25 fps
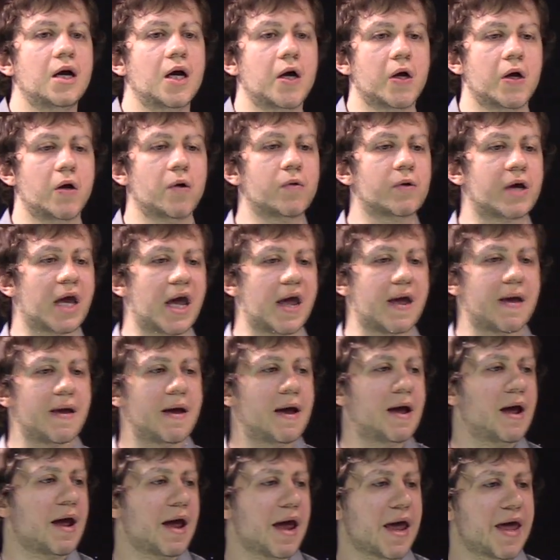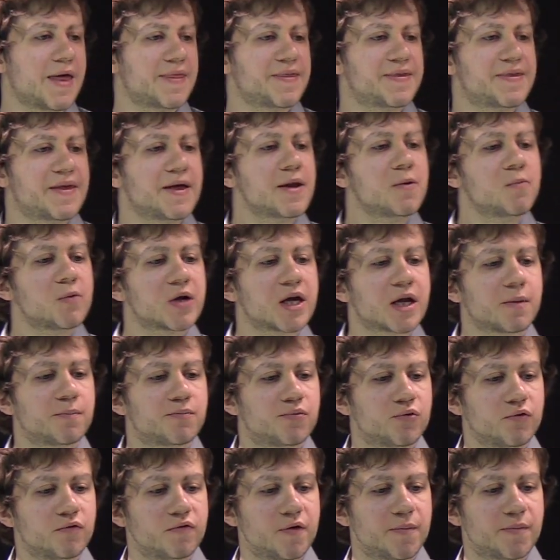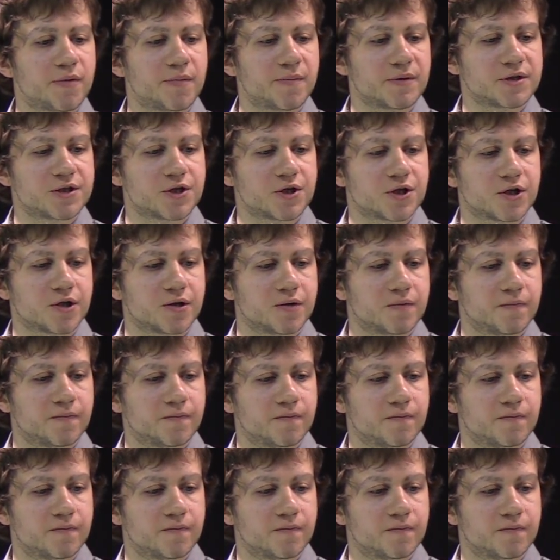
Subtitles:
Okay, and then we can prove a proposition.